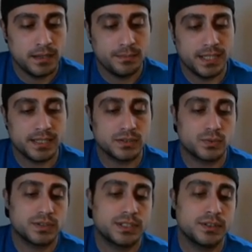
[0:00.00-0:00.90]
because
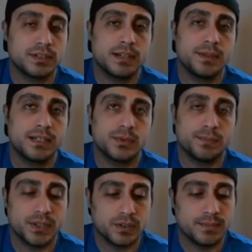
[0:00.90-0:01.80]
we're still going to be able to
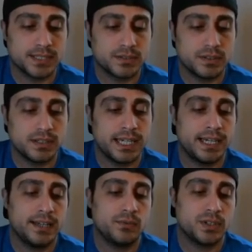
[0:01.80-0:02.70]
build muscle
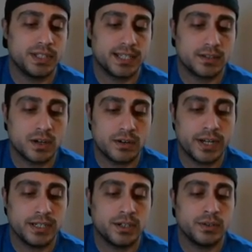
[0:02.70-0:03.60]
and really get the heart
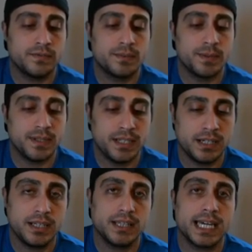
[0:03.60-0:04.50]
rate going from the
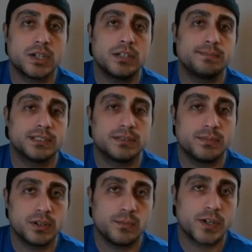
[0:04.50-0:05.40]
beginning. That'll help us to
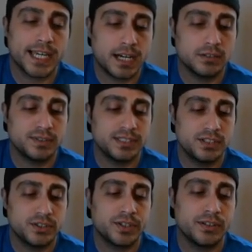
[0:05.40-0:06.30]
burn more calories
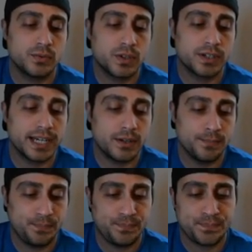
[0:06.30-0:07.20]
during the workout,
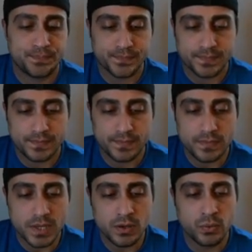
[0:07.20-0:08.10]

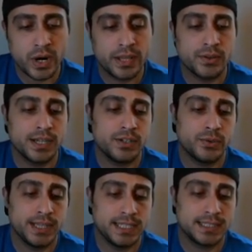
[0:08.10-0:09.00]
rather than
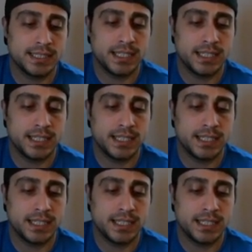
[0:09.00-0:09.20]
doing these at